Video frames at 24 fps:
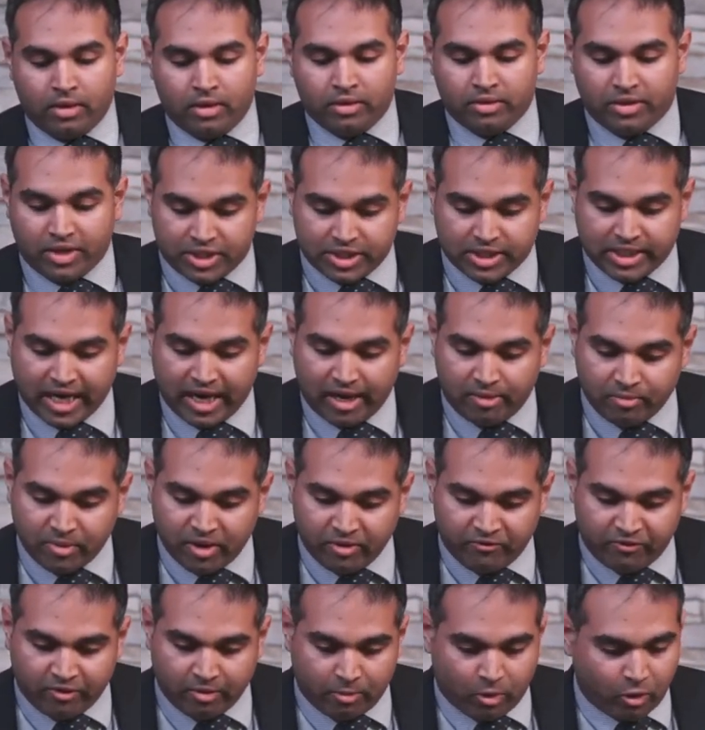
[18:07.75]
The
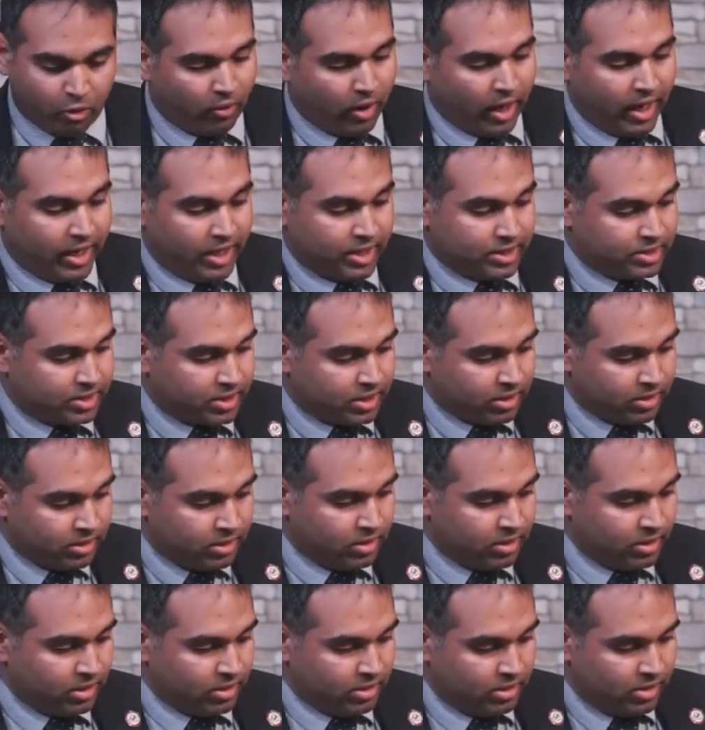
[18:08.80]
statement from Christ
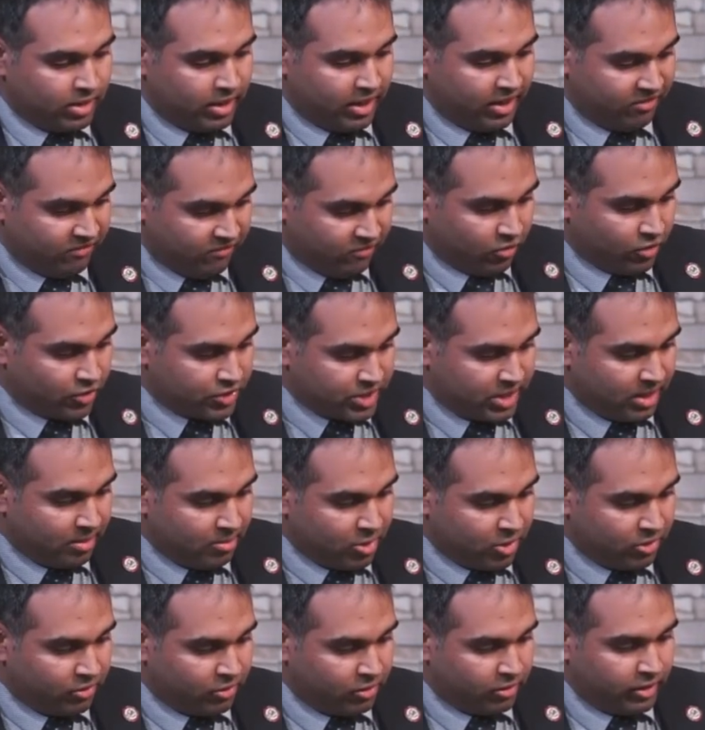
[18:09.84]
in verse
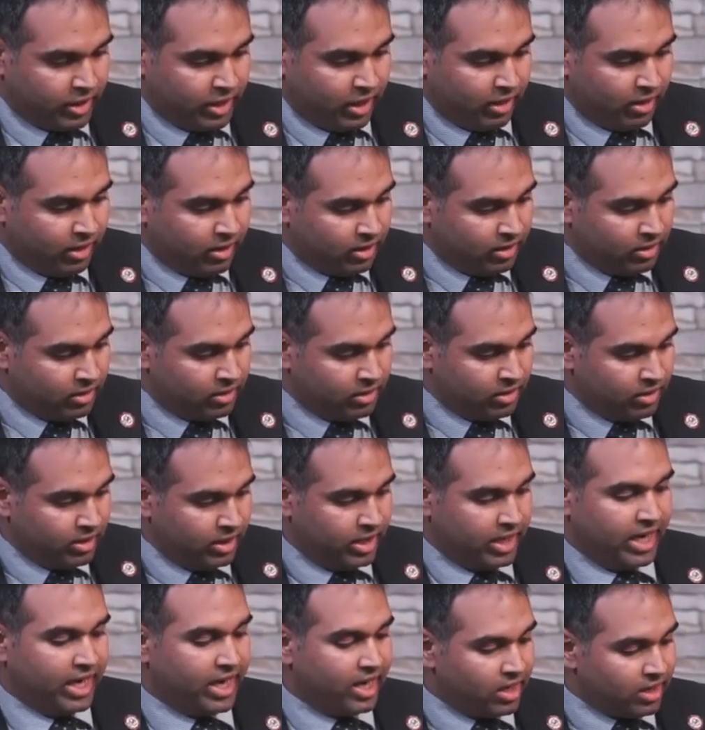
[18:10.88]
number 30,
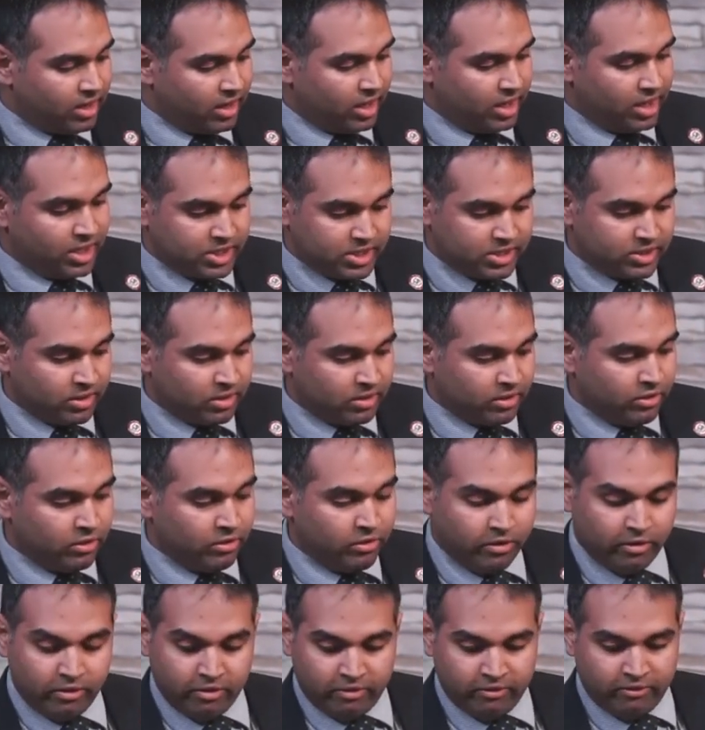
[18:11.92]
it is
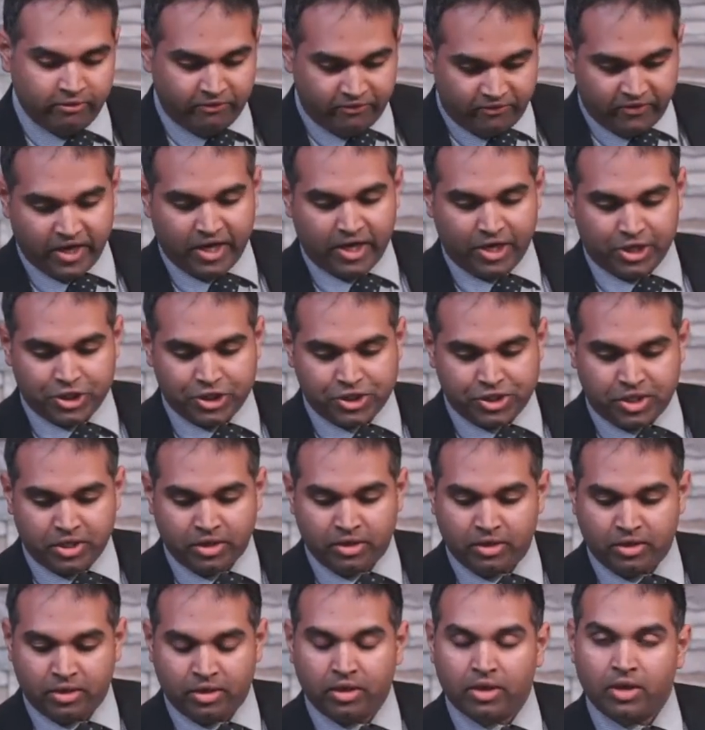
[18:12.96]
finished,
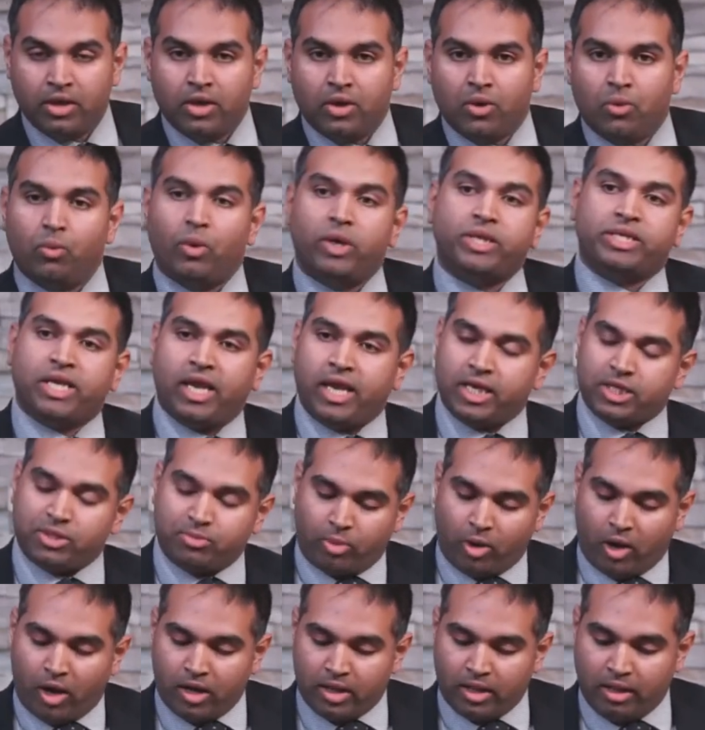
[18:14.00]
was his
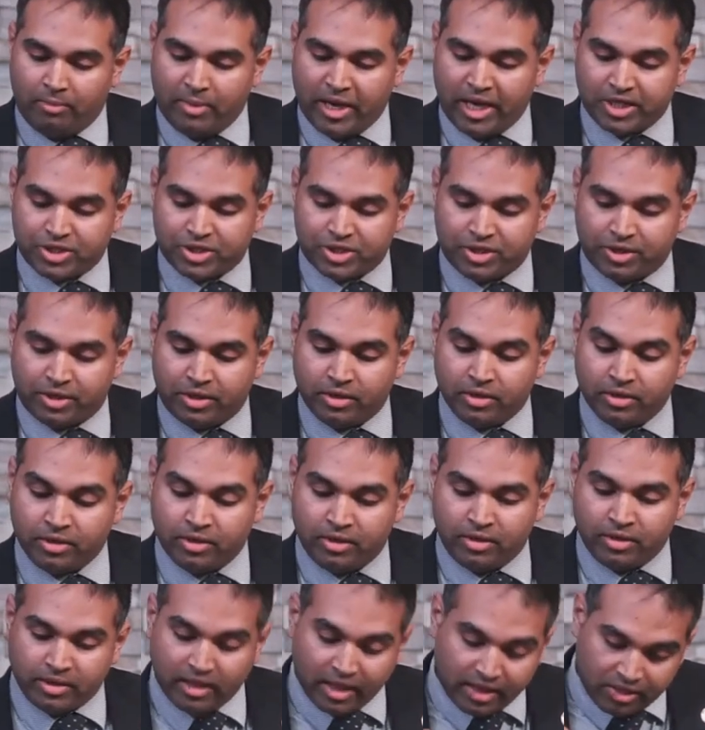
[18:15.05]
proclamation
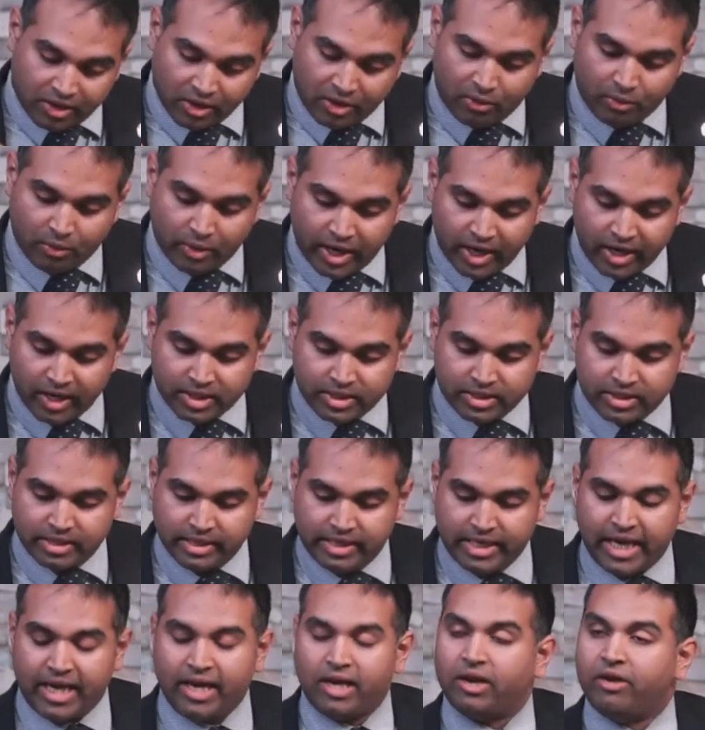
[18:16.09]
that the greatest
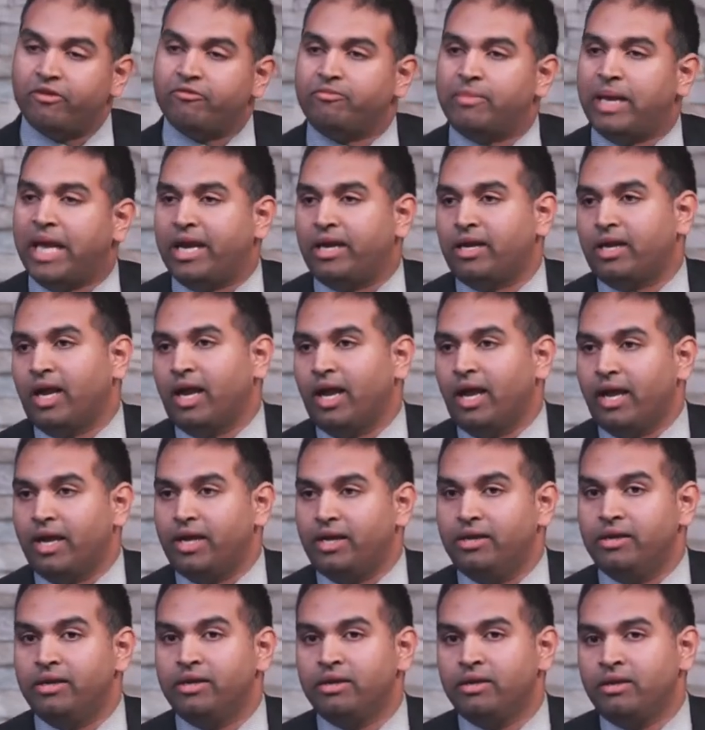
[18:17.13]
debt of
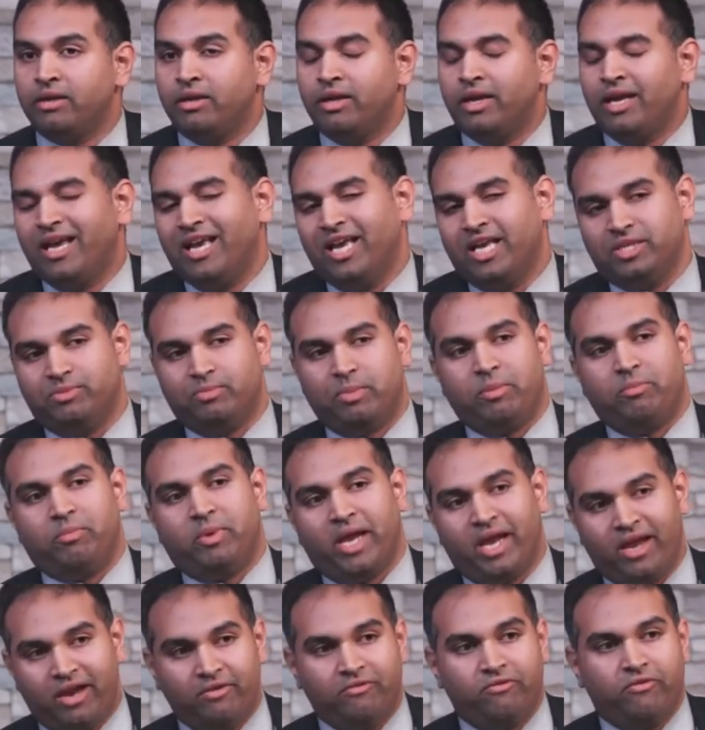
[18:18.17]
mankind has been
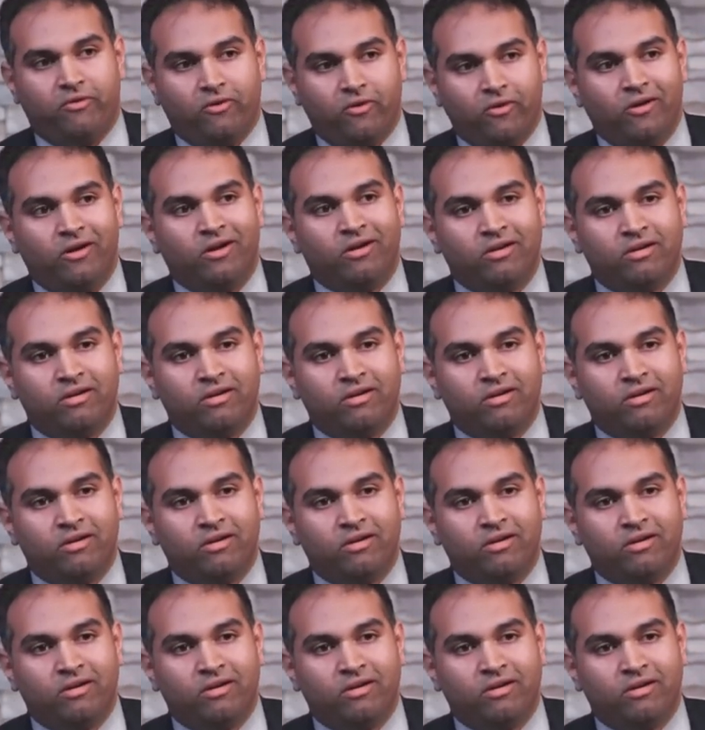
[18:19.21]
paid for.